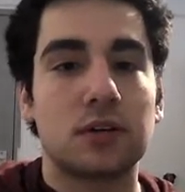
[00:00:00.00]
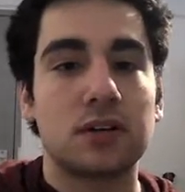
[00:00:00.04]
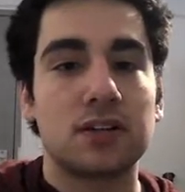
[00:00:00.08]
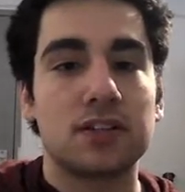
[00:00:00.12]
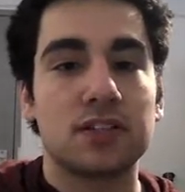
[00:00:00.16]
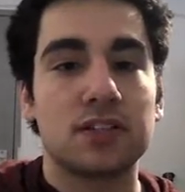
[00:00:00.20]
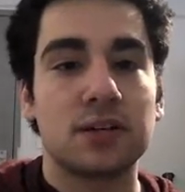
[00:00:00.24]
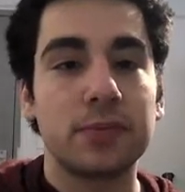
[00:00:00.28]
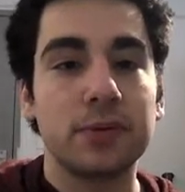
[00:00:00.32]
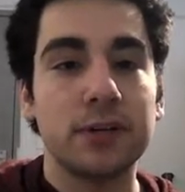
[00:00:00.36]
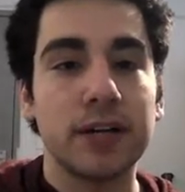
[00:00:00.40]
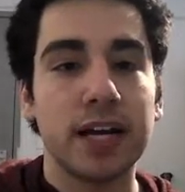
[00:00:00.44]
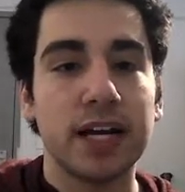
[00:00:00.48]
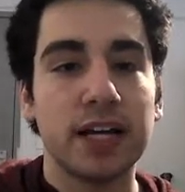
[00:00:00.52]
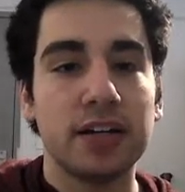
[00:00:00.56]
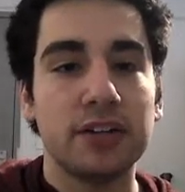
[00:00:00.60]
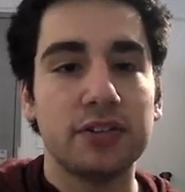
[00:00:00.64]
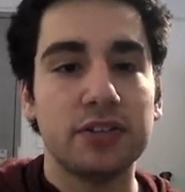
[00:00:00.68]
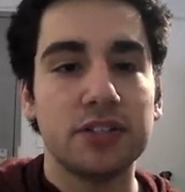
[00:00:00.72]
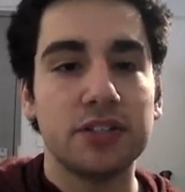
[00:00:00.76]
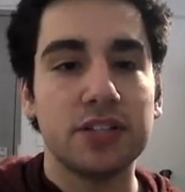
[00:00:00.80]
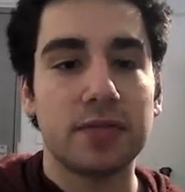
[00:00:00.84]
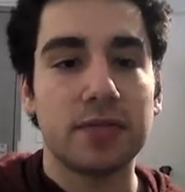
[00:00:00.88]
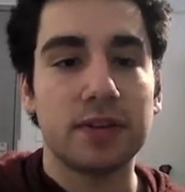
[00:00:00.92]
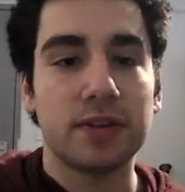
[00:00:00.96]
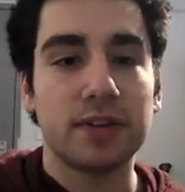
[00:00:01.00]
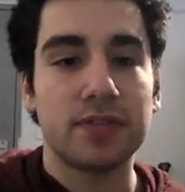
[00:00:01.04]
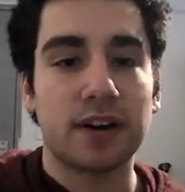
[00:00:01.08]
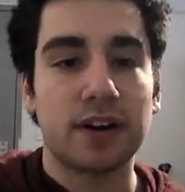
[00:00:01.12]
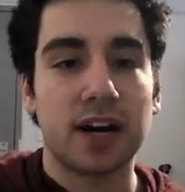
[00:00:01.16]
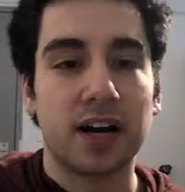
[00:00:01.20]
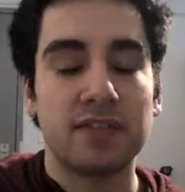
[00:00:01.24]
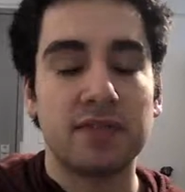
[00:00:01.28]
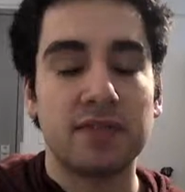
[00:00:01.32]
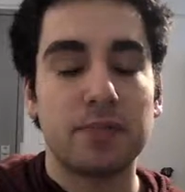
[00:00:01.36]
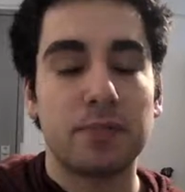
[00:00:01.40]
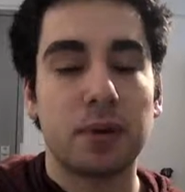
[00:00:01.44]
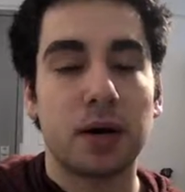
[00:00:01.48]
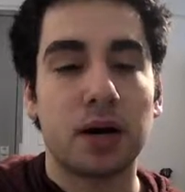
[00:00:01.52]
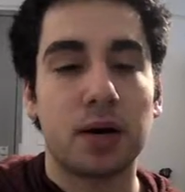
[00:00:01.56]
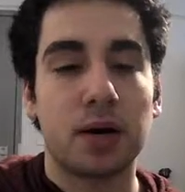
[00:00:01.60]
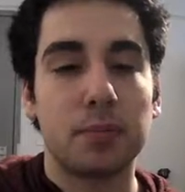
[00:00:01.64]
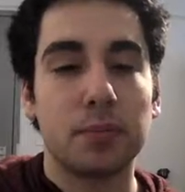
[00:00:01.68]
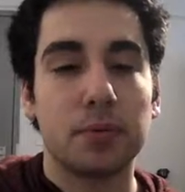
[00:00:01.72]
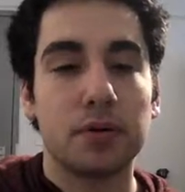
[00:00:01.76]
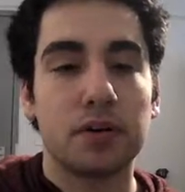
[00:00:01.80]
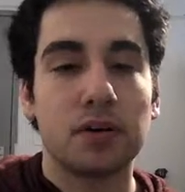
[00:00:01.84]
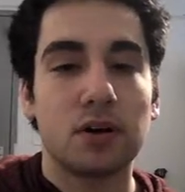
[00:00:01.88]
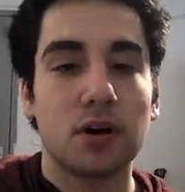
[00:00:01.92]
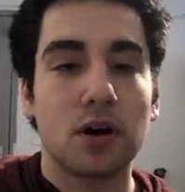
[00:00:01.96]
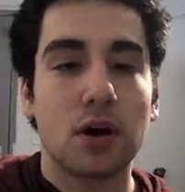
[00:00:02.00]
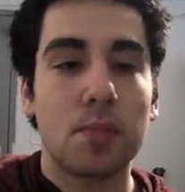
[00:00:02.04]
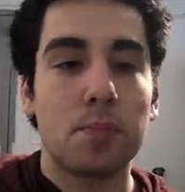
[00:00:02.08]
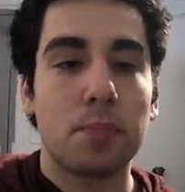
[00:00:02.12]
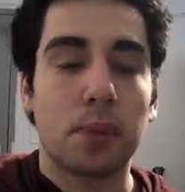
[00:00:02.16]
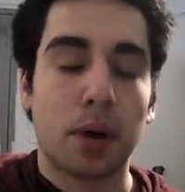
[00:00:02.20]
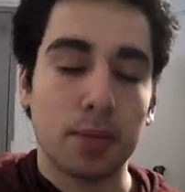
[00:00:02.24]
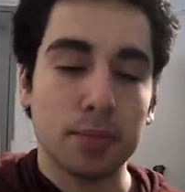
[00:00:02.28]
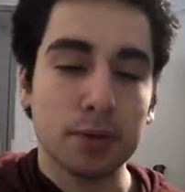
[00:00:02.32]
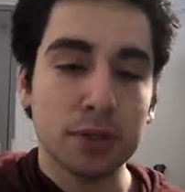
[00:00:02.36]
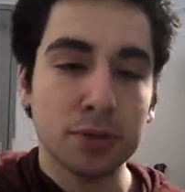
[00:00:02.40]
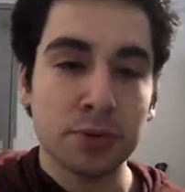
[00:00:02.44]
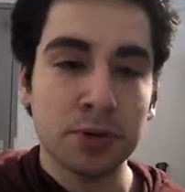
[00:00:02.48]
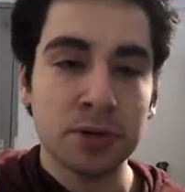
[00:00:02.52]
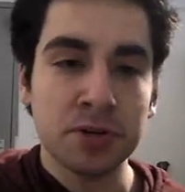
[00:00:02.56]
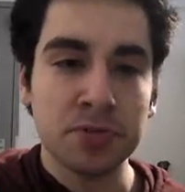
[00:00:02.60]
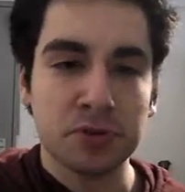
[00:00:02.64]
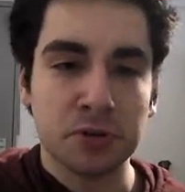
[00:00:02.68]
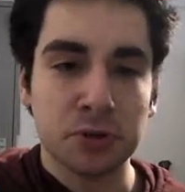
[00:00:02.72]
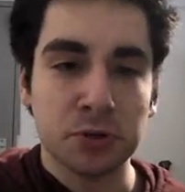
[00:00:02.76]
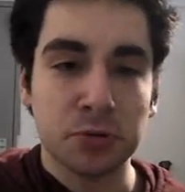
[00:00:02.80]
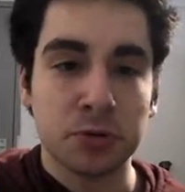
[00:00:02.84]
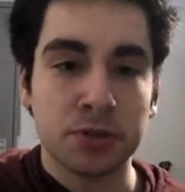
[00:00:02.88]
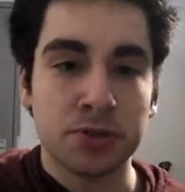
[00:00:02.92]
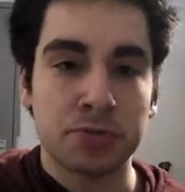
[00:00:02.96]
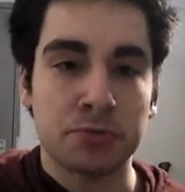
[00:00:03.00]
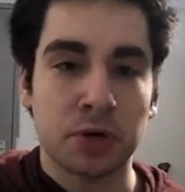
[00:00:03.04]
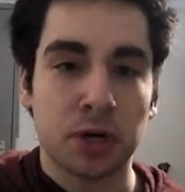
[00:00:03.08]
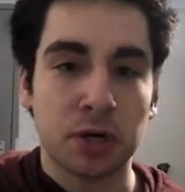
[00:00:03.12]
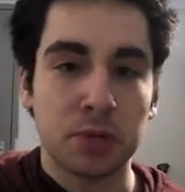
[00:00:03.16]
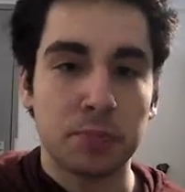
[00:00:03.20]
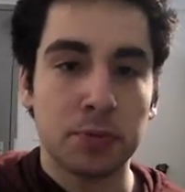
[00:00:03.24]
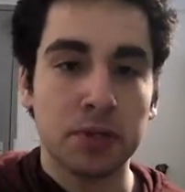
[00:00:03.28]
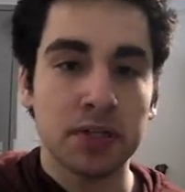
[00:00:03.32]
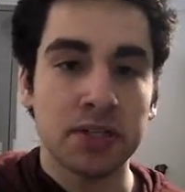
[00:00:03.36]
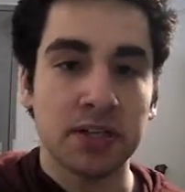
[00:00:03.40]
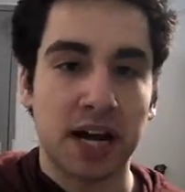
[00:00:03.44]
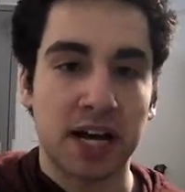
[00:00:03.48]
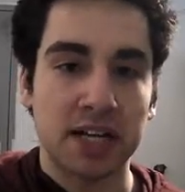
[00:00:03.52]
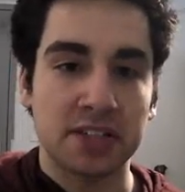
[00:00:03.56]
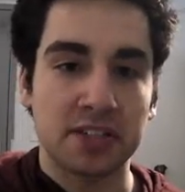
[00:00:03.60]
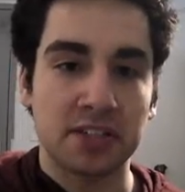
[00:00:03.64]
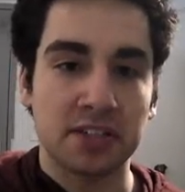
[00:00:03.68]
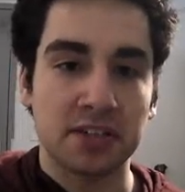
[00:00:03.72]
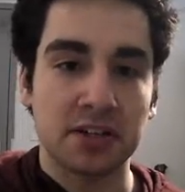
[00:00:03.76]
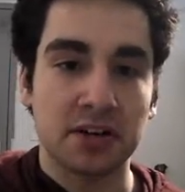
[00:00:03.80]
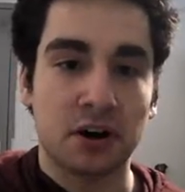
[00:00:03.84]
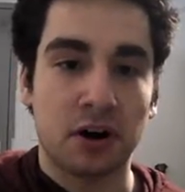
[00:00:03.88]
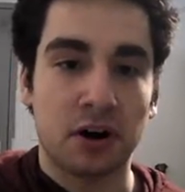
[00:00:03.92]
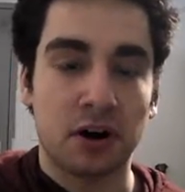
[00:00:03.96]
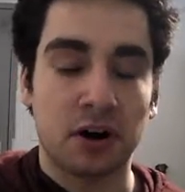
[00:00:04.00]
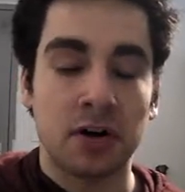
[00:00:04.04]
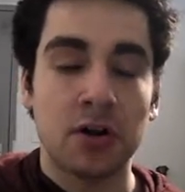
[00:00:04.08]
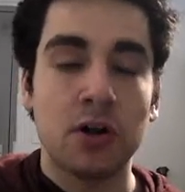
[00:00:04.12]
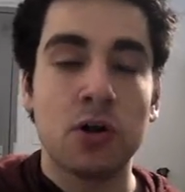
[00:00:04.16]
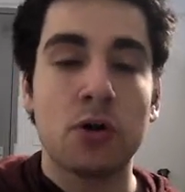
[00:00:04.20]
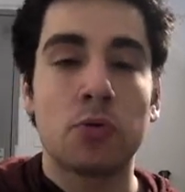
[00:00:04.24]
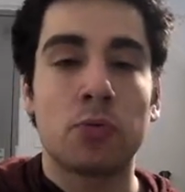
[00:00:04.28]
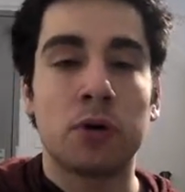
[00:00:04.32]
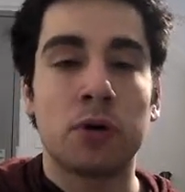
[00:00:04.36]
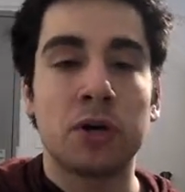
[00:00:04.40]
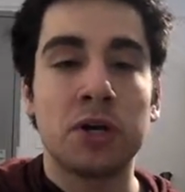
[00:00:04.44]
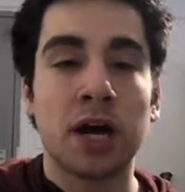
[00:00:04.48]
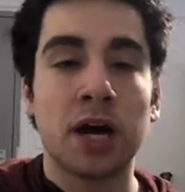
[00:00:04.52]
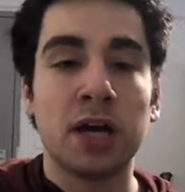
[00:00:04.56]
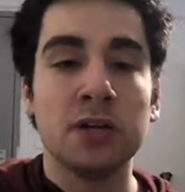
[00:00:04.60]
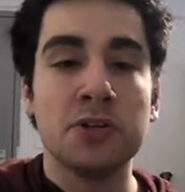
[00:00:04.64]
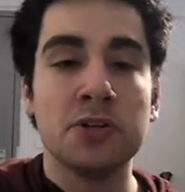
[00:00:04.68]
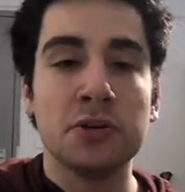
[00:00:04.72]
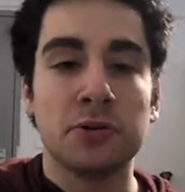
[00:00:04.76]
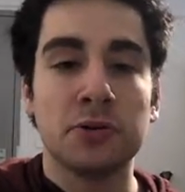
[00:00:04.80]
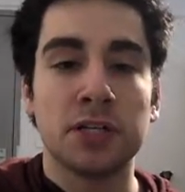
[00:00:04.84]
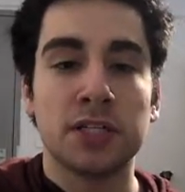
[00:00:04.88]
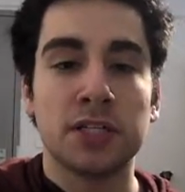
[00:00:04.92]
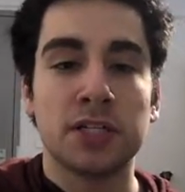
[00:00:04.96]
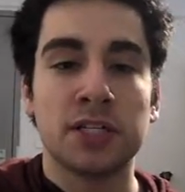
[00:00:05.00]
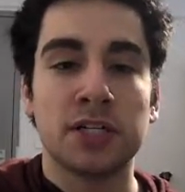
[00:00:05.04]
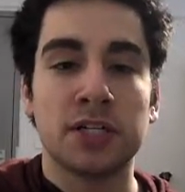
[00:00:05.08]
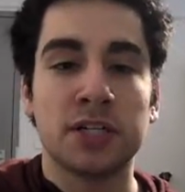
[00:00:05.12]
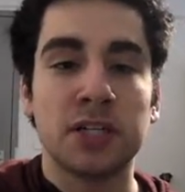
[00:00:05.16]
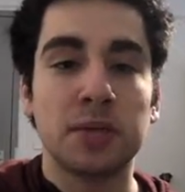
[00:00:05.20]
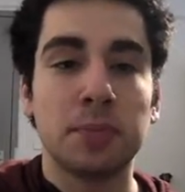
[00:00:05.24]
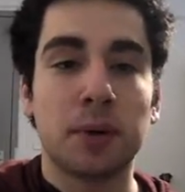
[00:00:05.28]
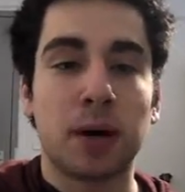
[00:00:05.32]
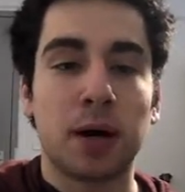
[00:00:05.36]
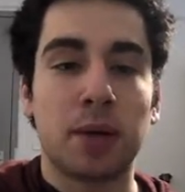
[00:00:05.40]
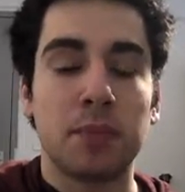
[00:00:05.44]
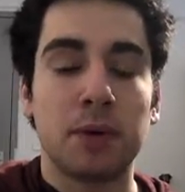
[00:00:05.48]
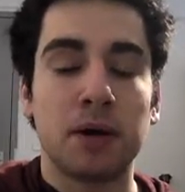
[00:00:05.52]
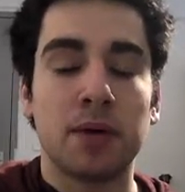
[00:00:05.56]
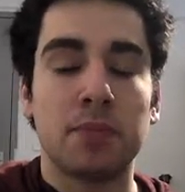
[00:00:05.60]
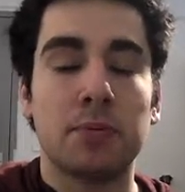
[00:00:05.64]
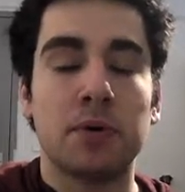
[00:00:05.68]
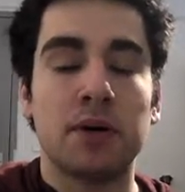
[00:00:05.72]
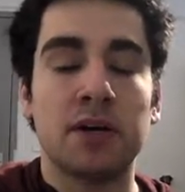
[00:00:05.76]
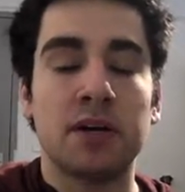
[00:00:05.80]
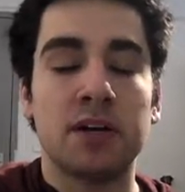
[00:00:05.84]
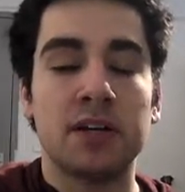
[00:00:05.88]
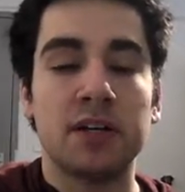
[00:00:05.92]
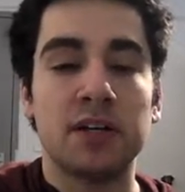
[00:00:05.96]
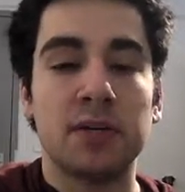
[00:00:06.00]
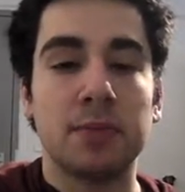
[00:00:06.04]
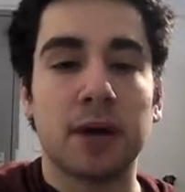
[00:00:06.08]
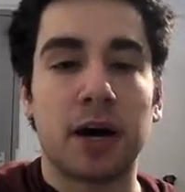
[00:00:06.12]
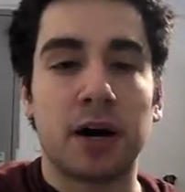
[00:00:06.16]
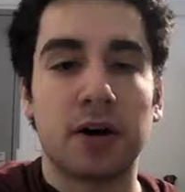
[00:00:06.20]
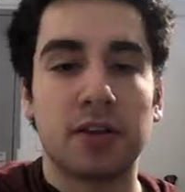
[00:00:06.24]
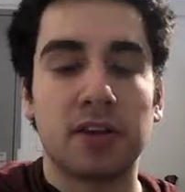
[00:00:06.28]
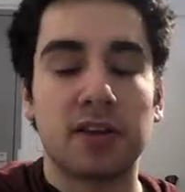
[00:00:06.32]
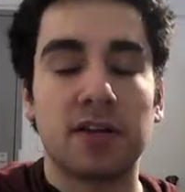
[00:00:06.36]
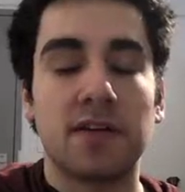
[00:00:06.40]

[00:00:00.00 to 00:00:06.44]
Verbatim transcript: Number 875, Pump. Pump is what you do when you want to put gas in the car. What you gotta do is take the pump and put it in your mouth.